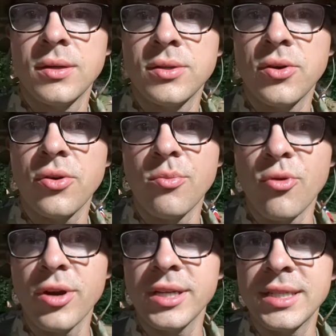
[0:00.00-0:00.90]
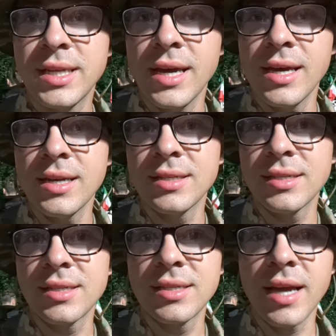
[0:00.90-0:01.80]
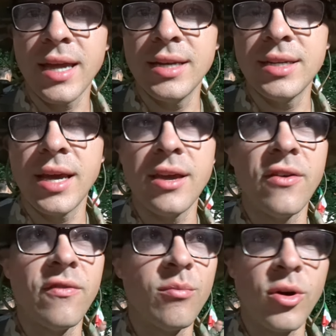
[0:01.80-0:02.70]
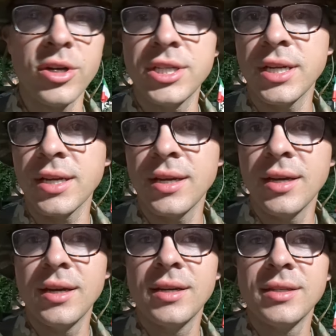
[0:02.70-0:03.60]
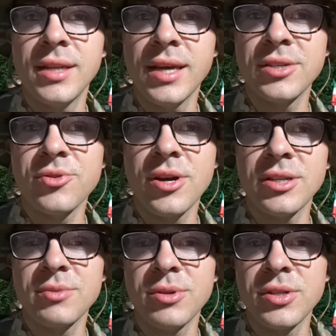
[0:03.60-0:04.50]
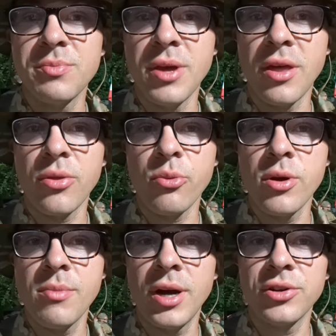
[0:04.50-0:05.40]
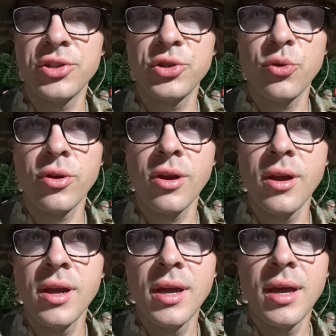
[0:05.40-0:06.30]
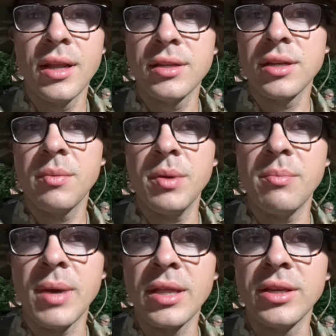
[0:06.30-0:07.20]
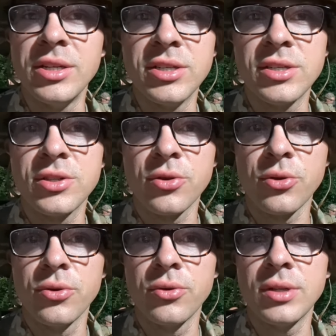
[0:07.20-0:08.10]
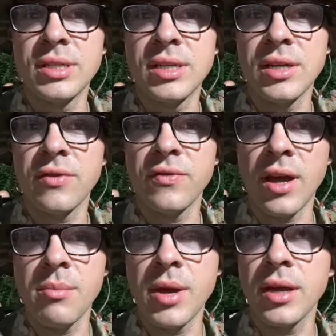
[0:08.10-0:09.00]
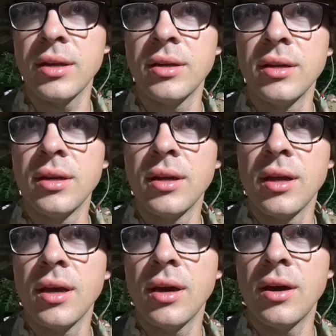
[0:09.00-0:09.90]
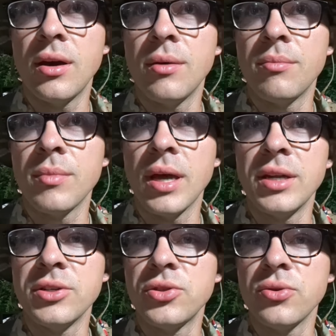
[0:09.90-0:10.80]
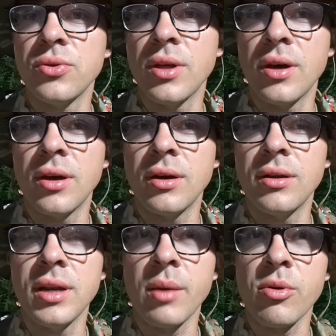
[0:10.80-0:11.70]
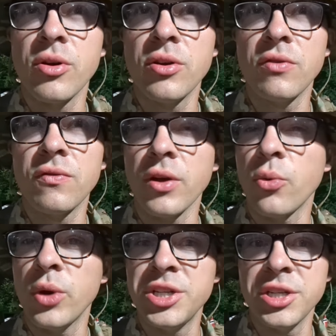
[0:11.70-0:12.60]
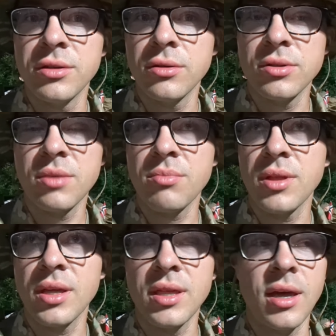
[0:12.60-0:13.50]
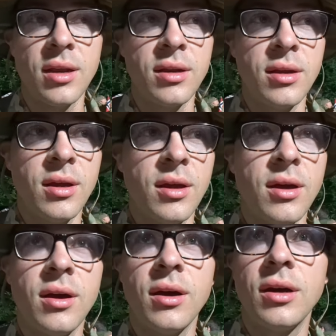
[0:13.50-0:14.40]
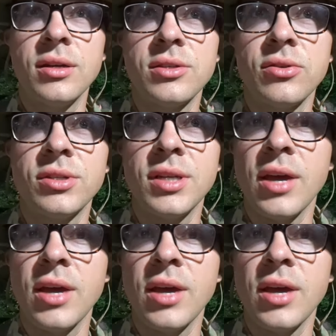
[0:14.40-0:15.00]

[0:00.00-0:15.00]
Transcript: So good morning, today is the second day of marching. Today's route is supposed to be three miles shorter. It's gonna be mainly just through the city of Nijmegen um, into the neighborhood of like or something like that. Uh, so today